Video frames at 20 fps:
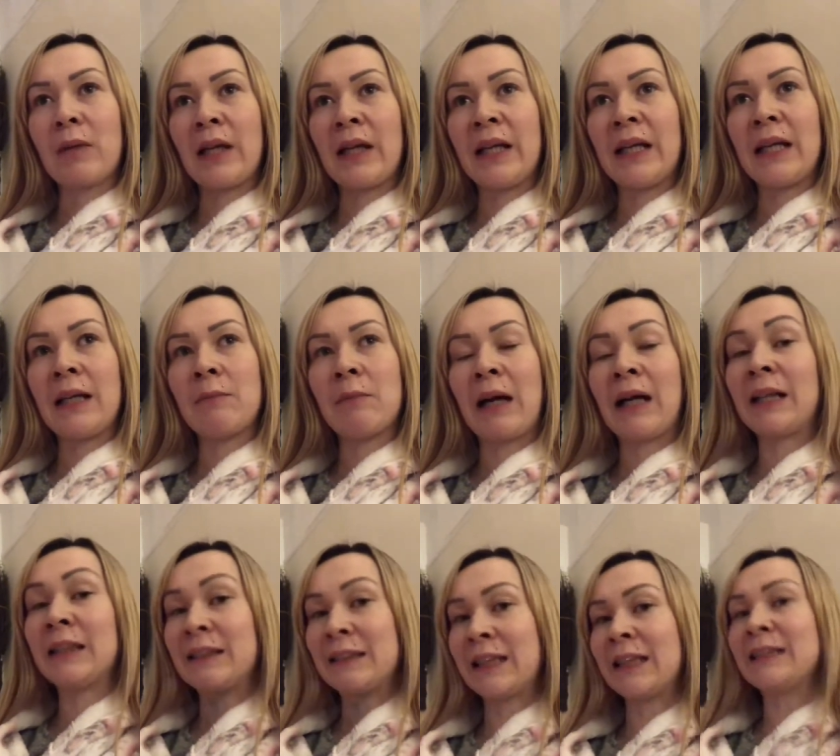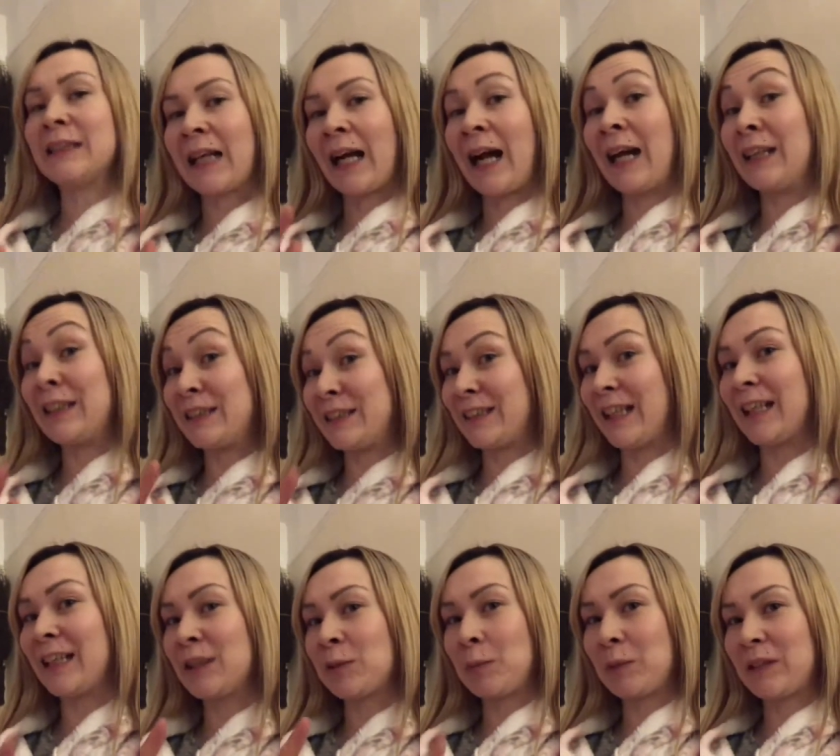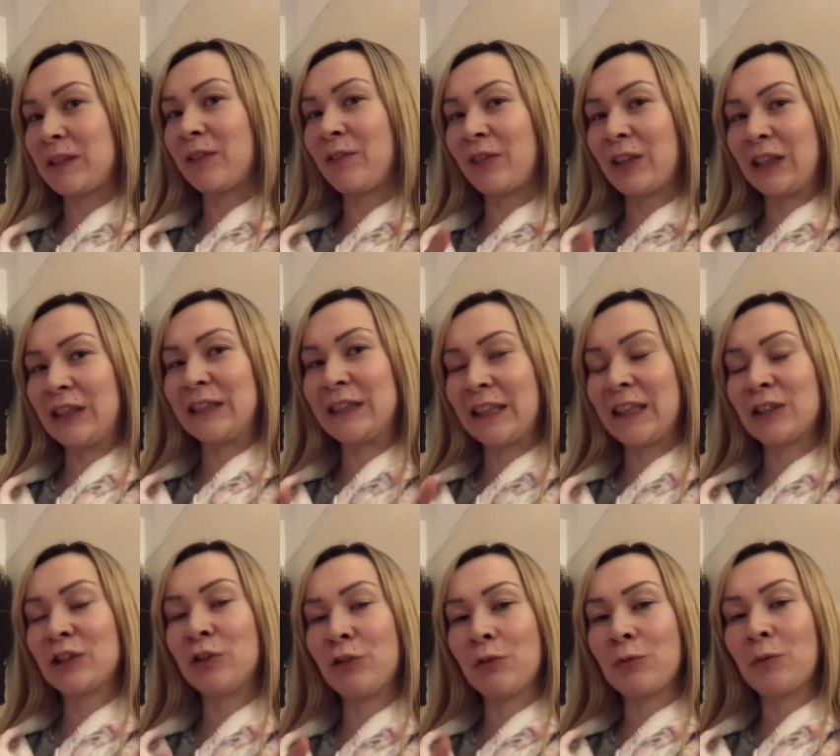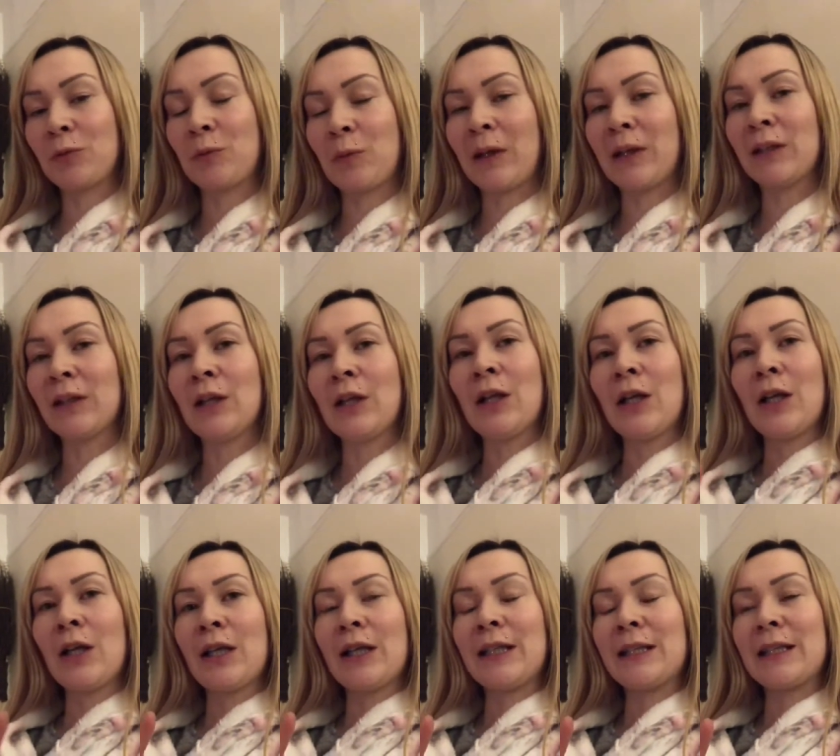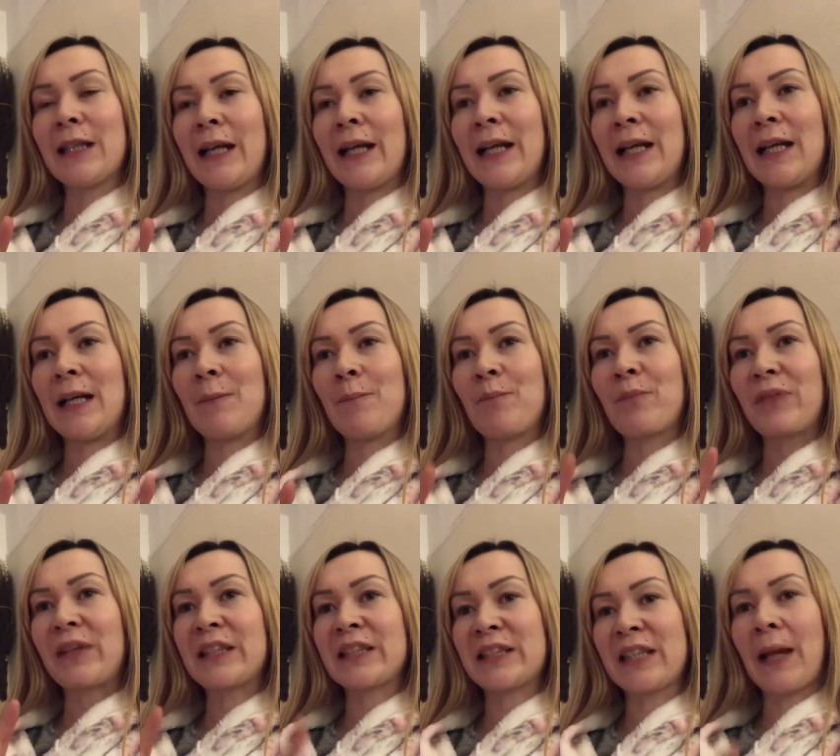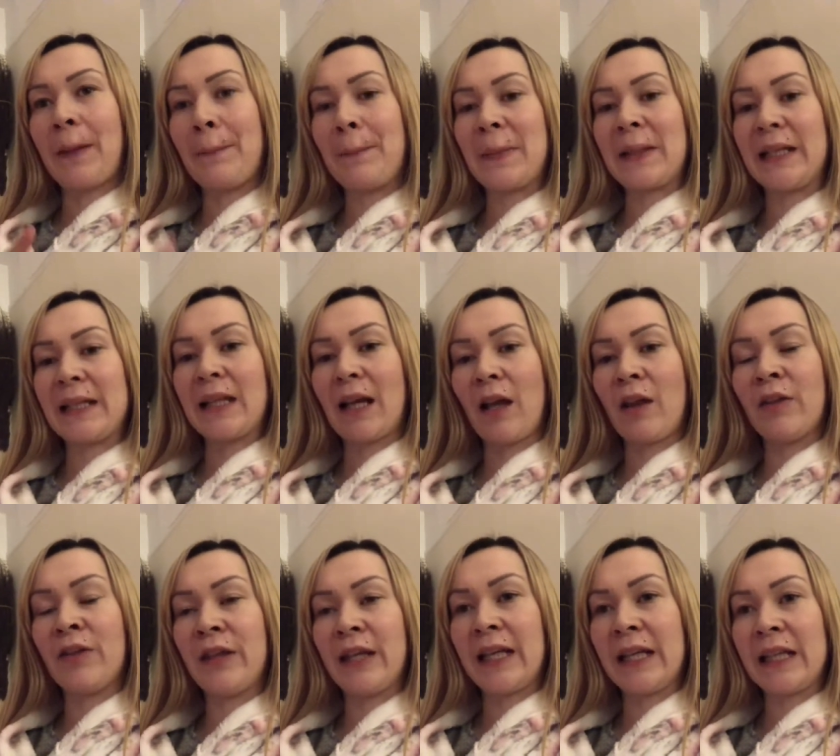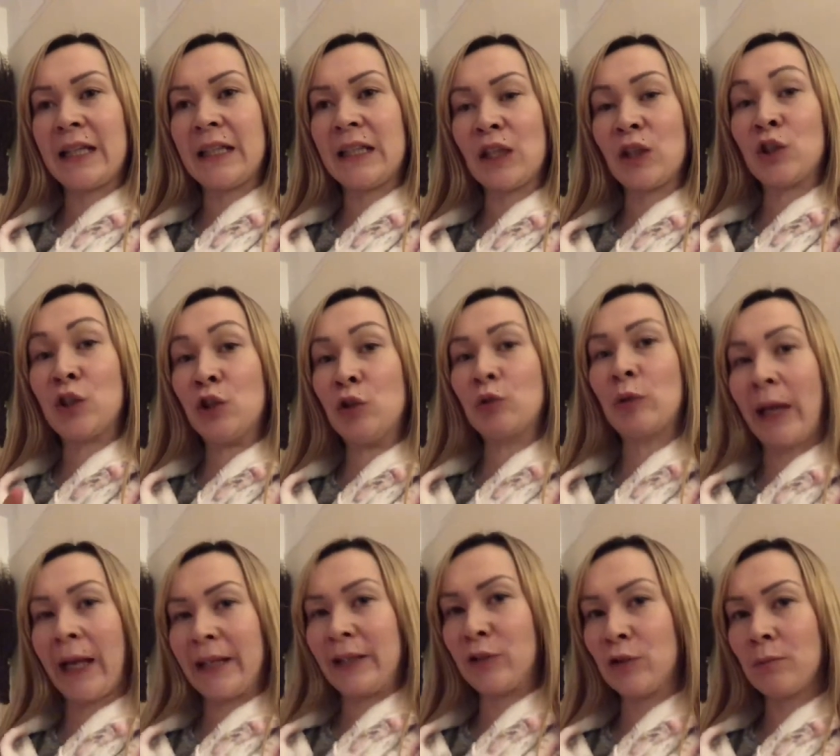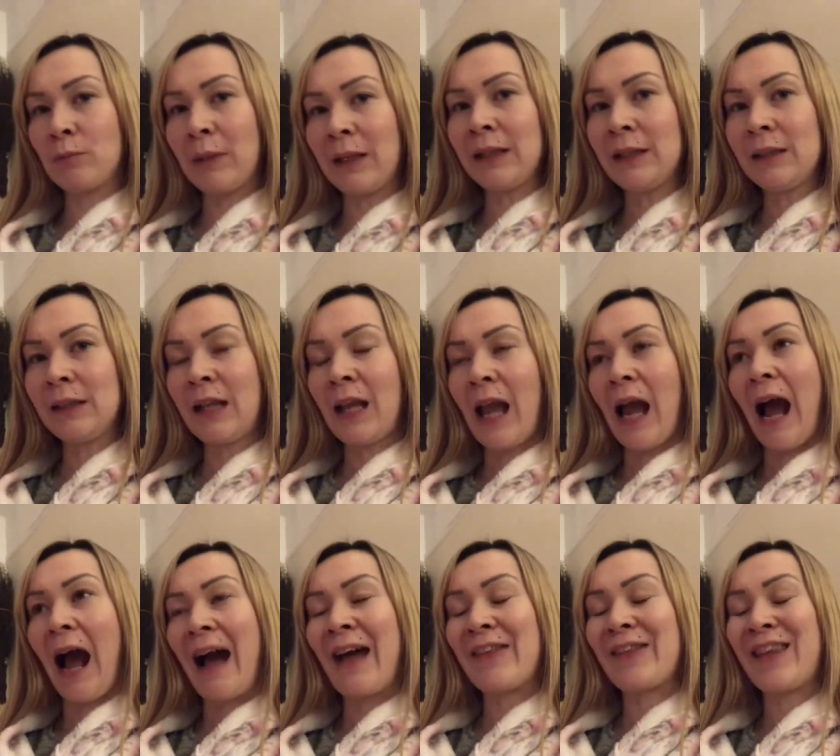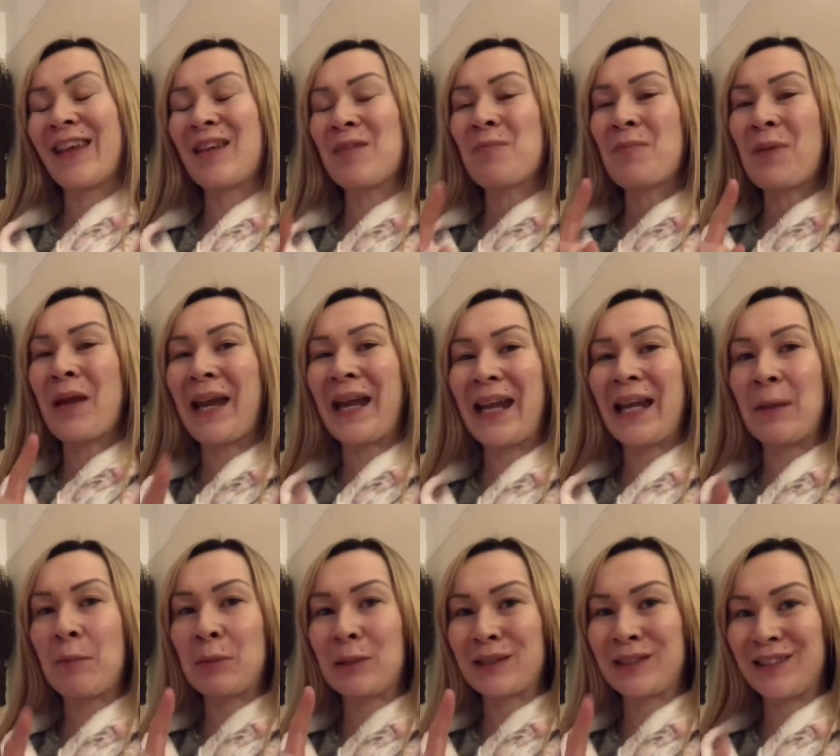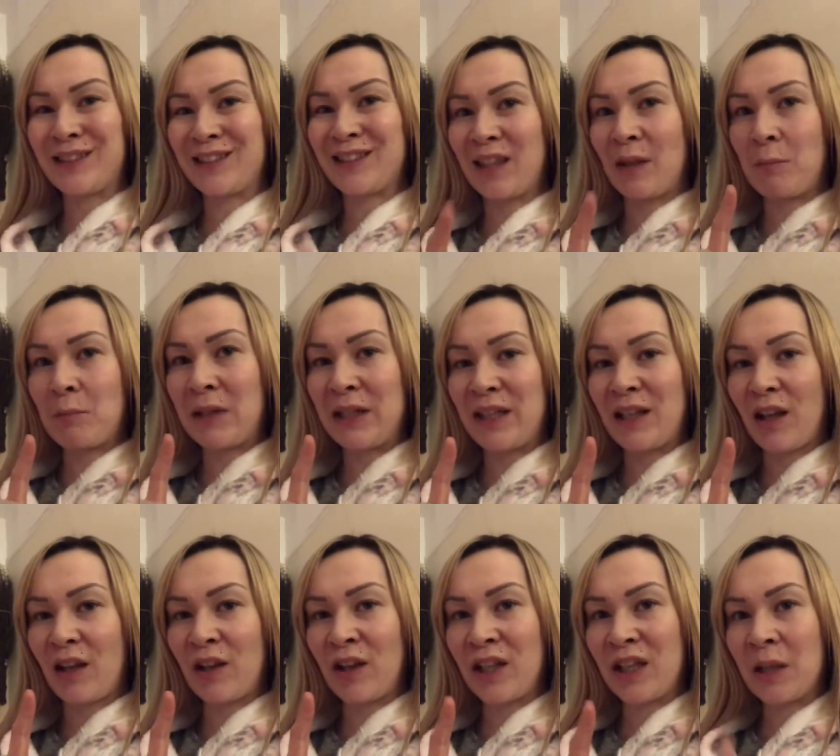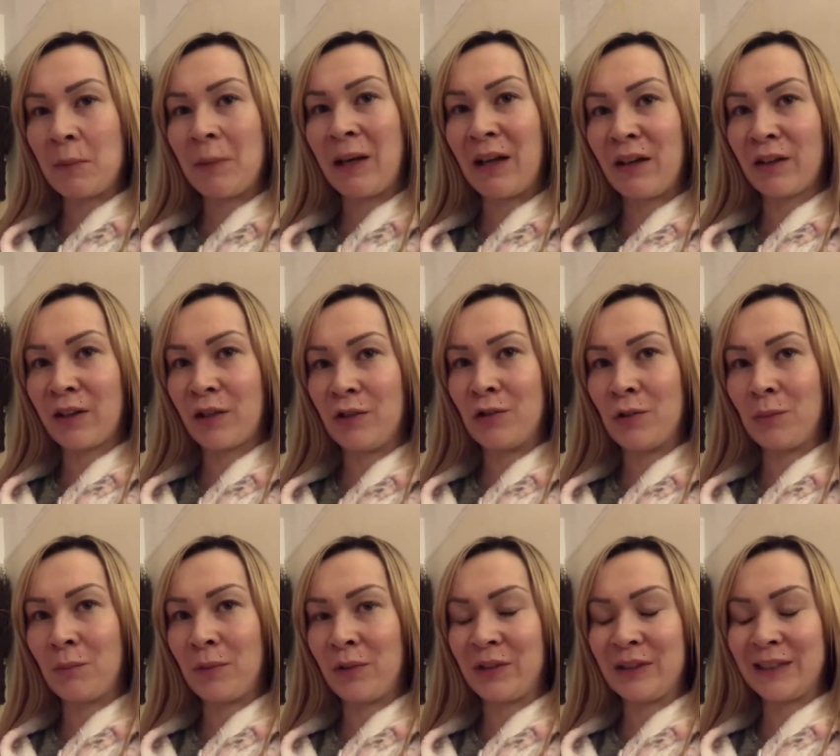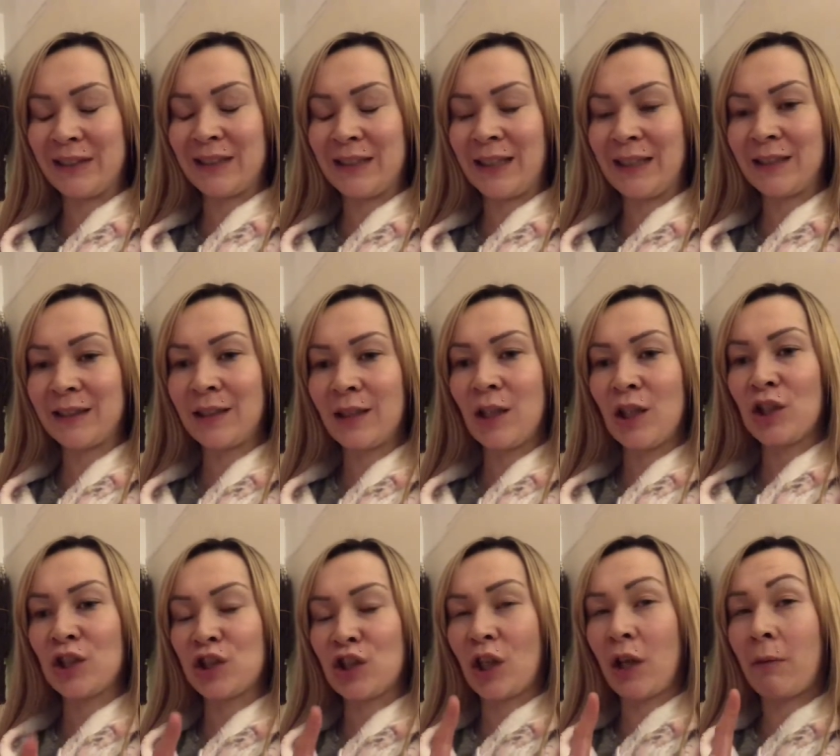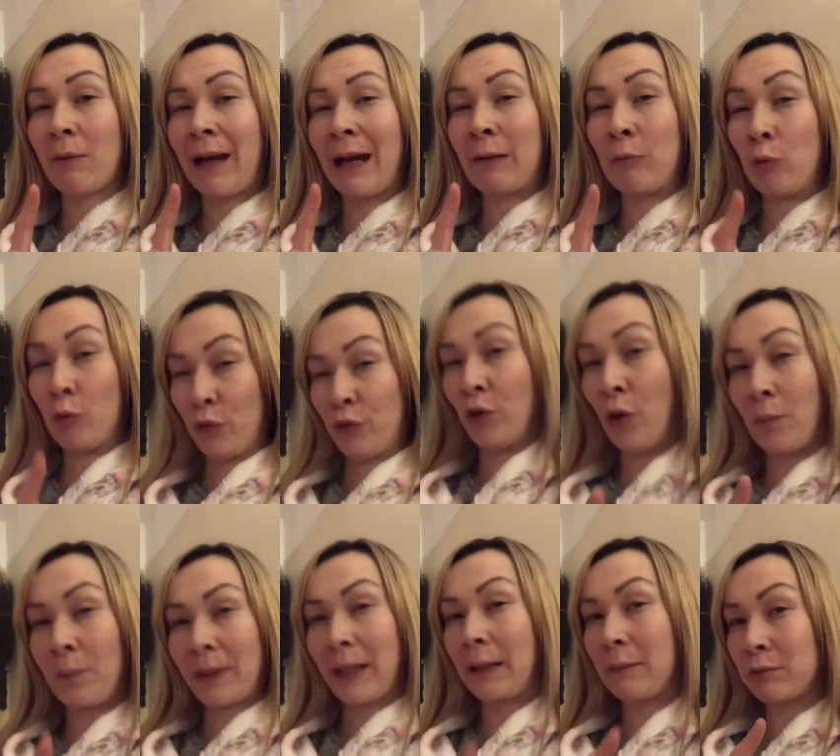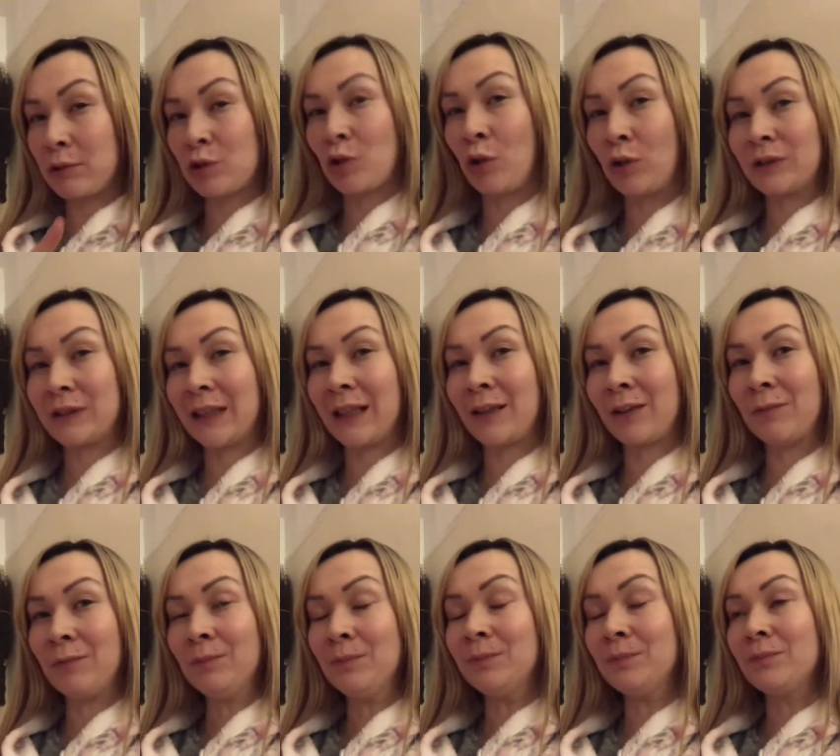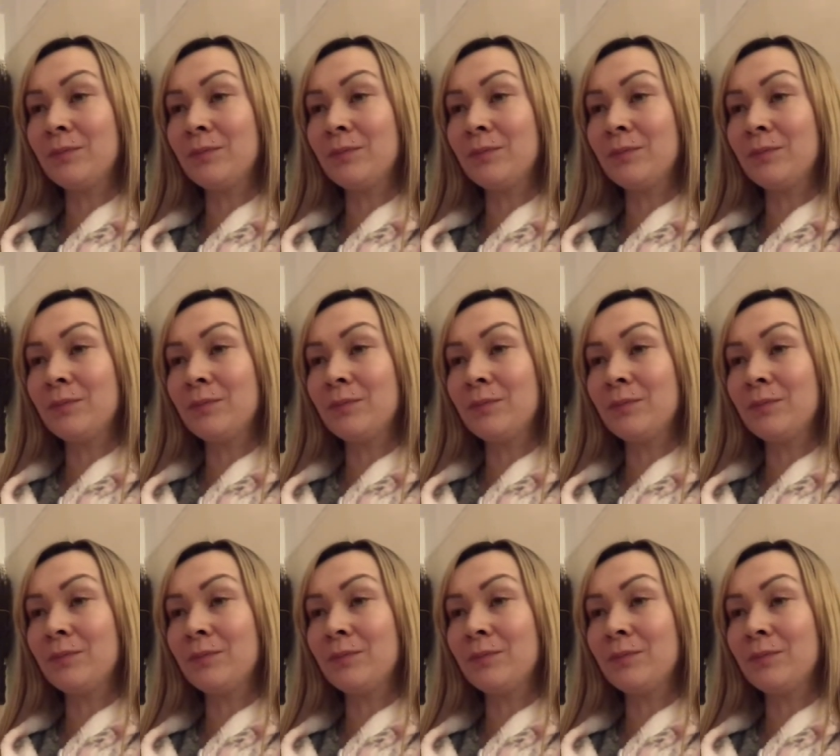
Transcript: Um, I did, I said, specifically said to them as well, um, send me the UK number, and they purposely sent me the American number instead, so I would not be able to contact them.